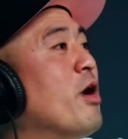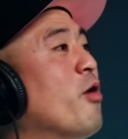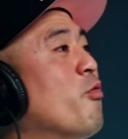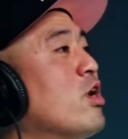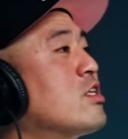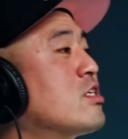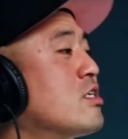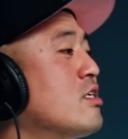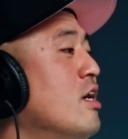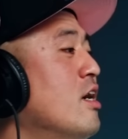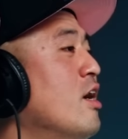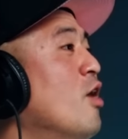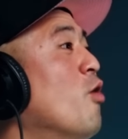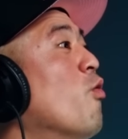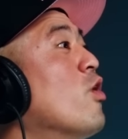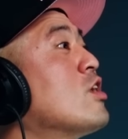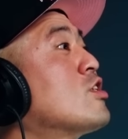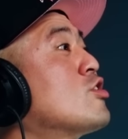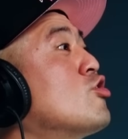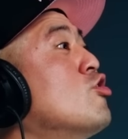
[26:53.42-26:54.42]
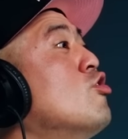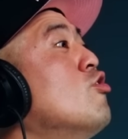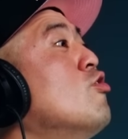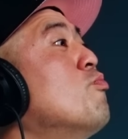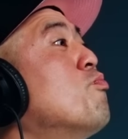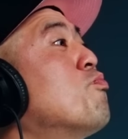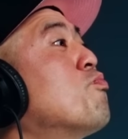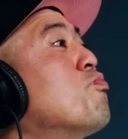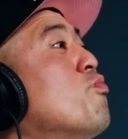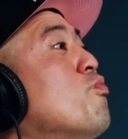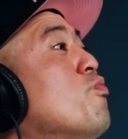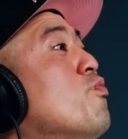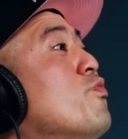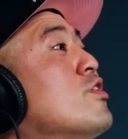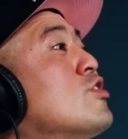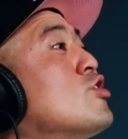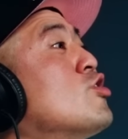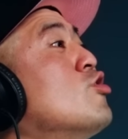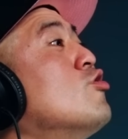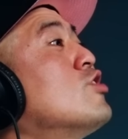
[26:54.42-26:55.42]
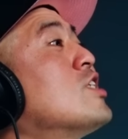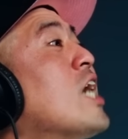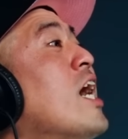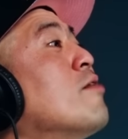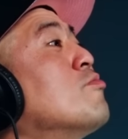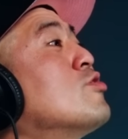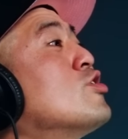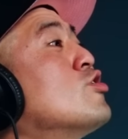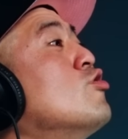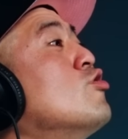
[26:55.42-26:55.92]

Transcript: about what's what's two, two times